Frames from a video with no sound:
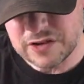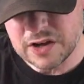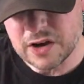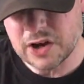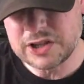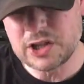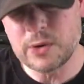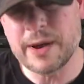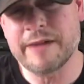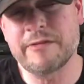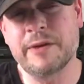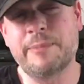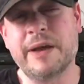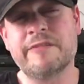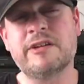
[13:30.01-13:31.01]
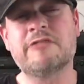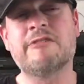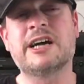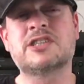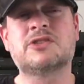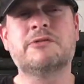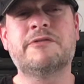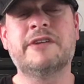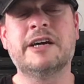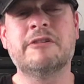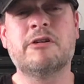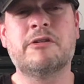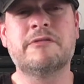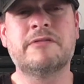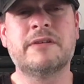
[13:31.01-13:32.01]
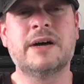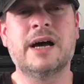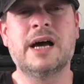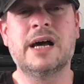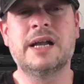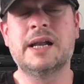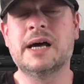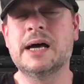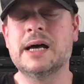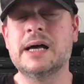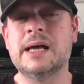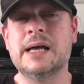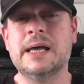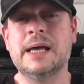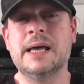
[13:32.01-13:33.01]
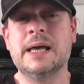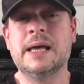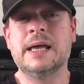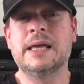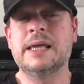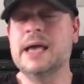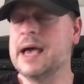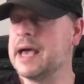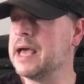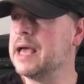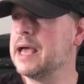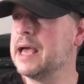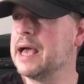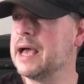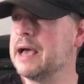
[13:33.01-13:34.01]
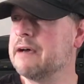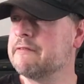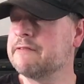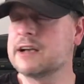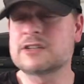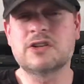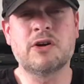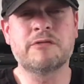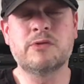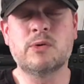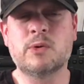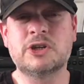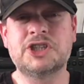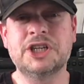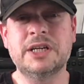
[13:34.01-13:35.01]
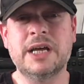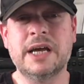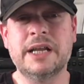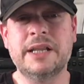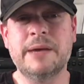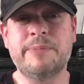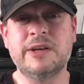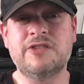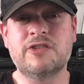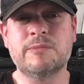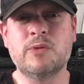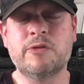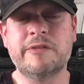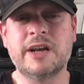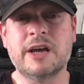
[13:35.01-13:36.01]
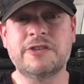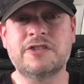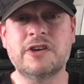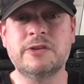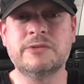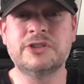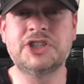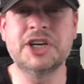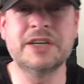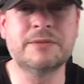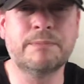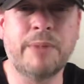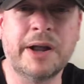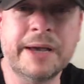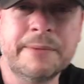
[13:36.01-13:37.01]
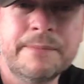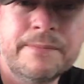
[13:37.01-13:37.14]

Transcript: that I do have a bit of an irrational fear of. And yeah, thanks a lot for watching, and there'll be some more videos soon. Cheers. Bye now.